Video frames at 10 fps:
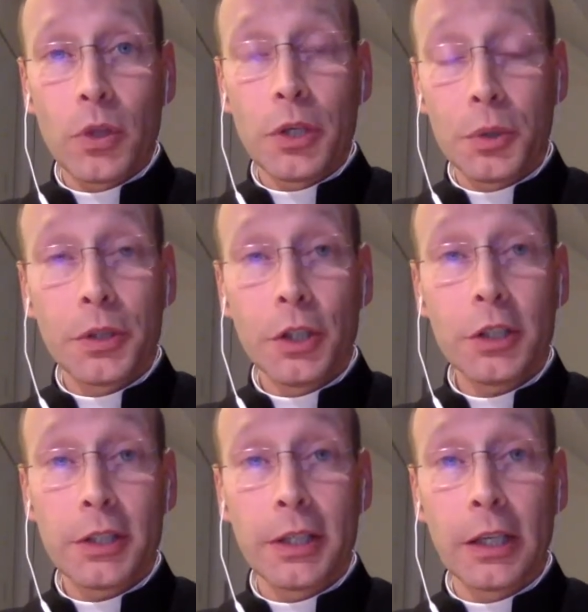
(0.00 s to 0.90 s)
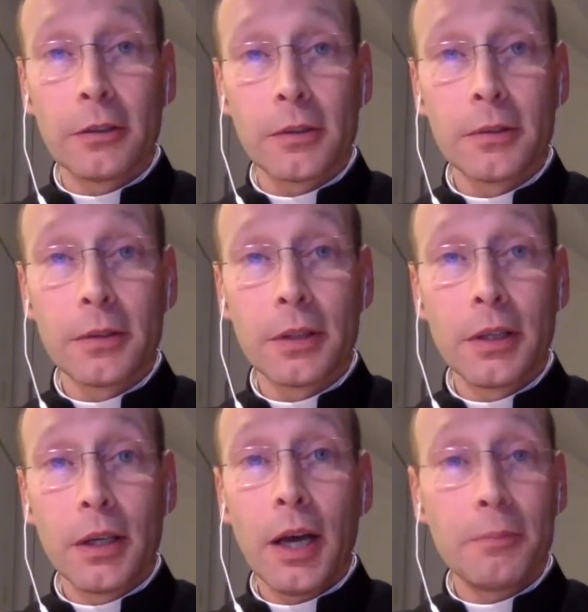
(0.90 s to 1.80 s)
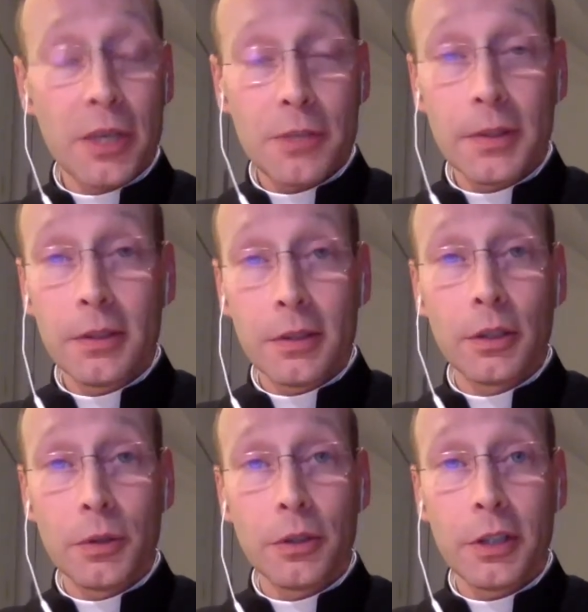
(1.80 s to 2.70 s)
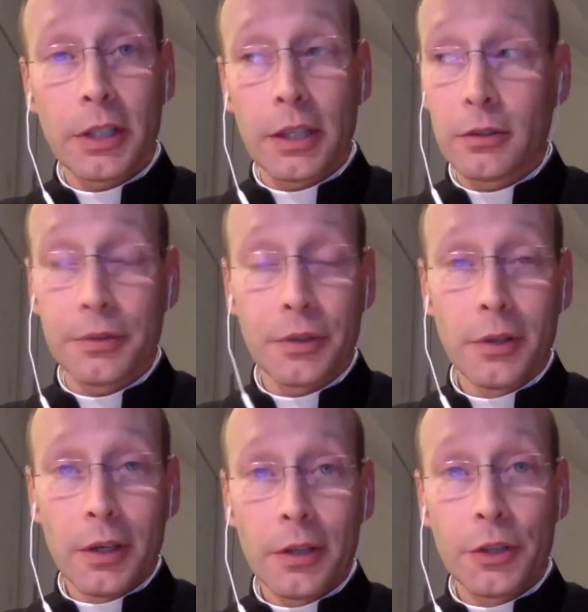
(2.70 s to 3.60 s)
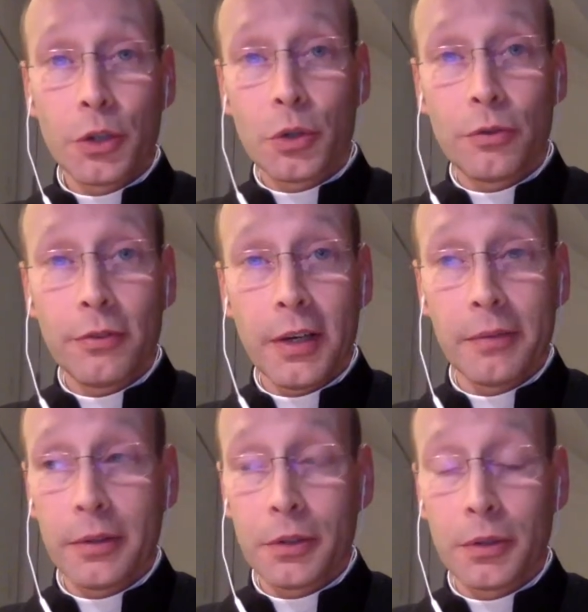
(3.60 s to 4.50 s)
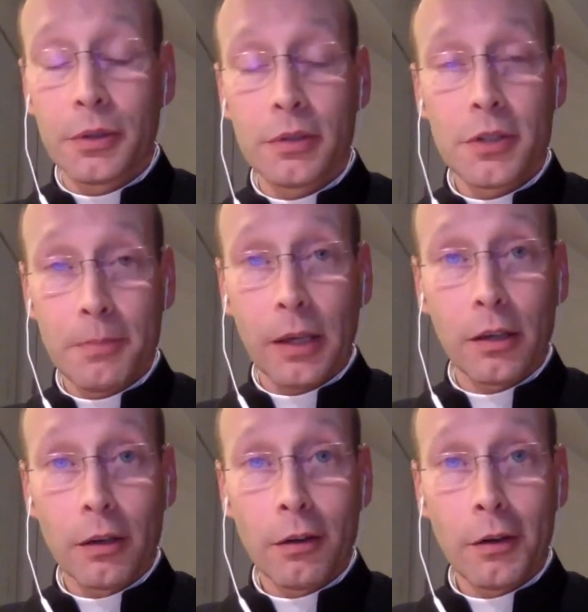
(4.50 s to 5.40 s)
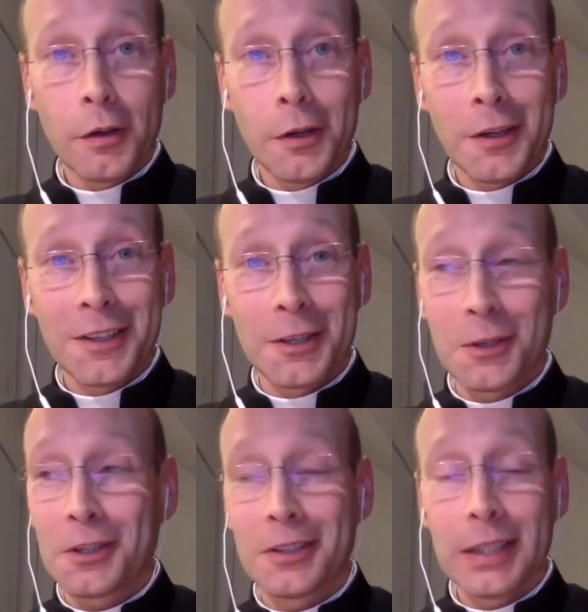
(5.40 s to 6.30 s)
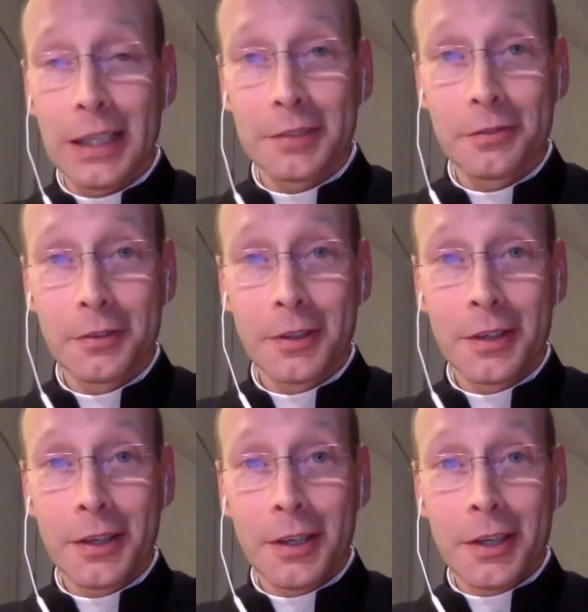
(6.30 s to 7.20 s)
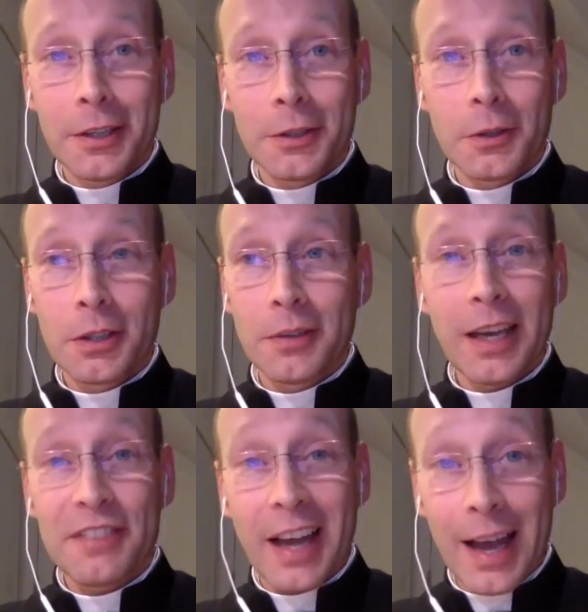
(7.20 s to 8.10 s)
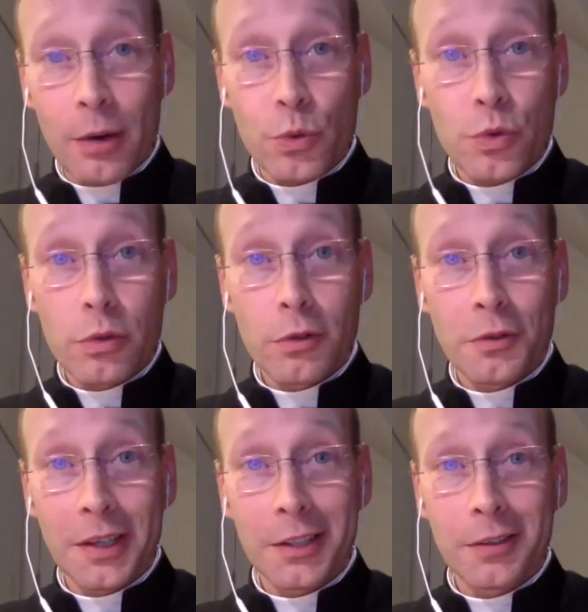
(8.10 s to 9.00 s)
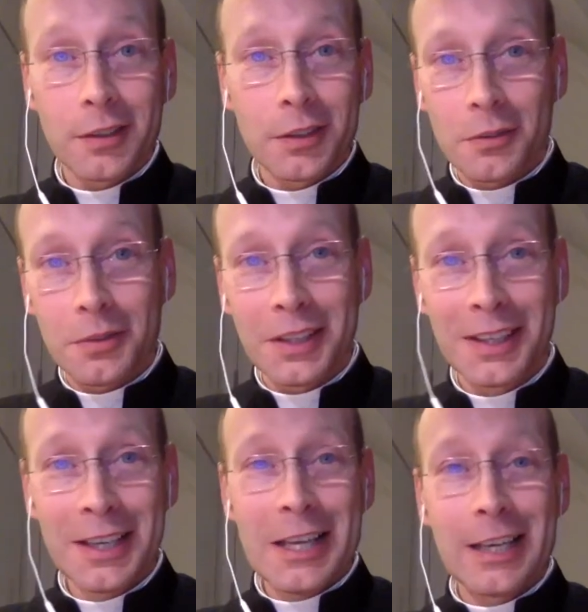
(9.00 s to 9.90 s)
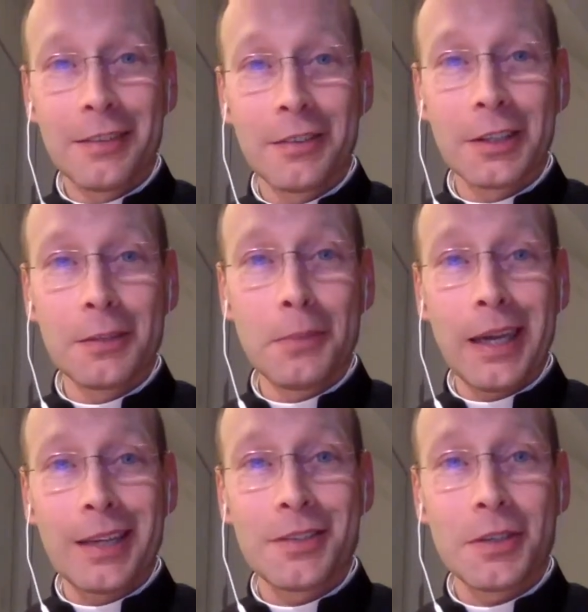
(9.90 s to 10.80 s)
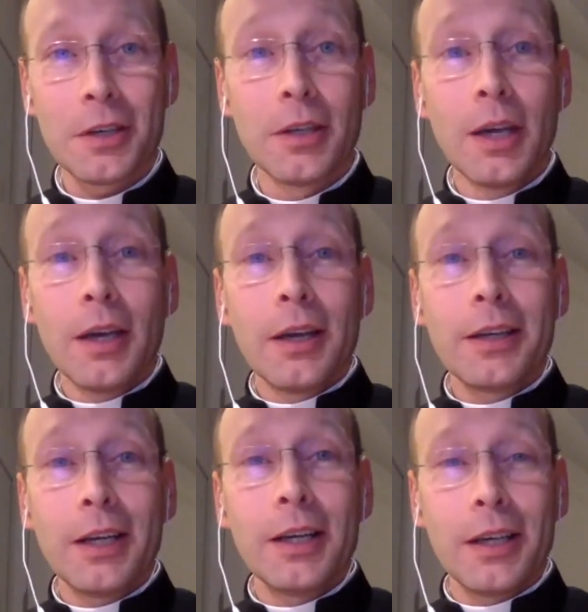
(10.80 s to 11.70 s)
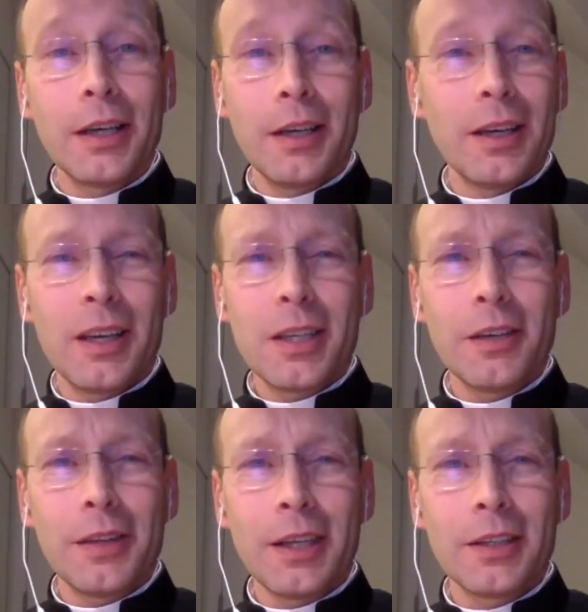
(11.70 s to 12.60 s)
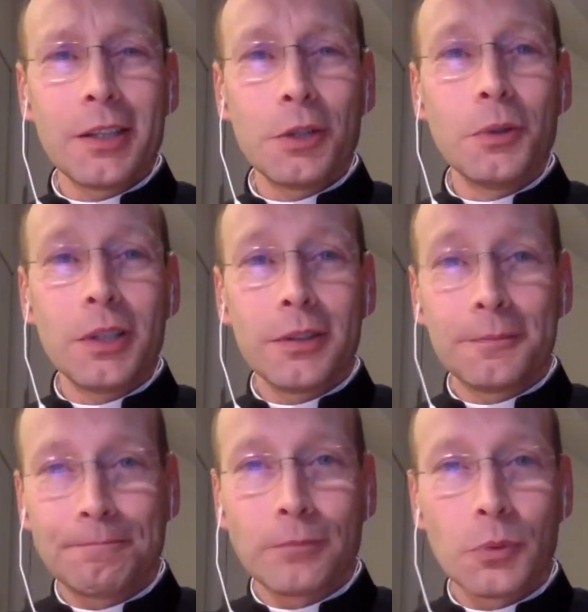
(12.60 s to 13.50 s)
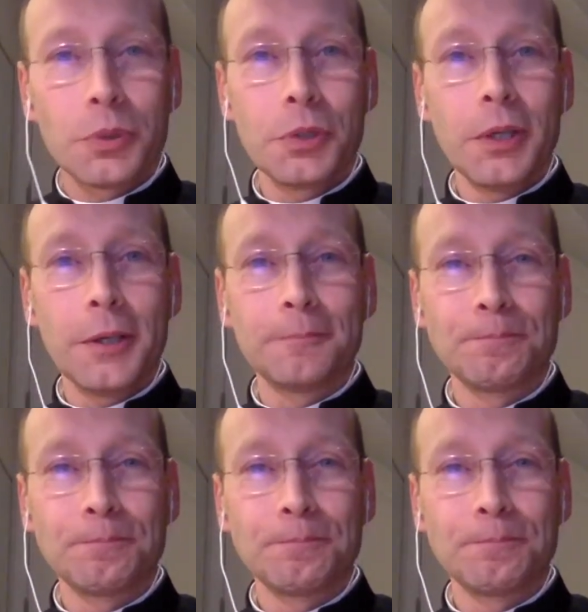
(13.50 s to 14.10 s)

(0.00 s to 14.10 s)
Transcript: You are not an eagle, and much better than you are not an eagle. But you could fly, but you couldn't speak. You couldn't love. You couldn't even have a house, right? You need to be living in the peaks. So, it's a good thing that you are what you are.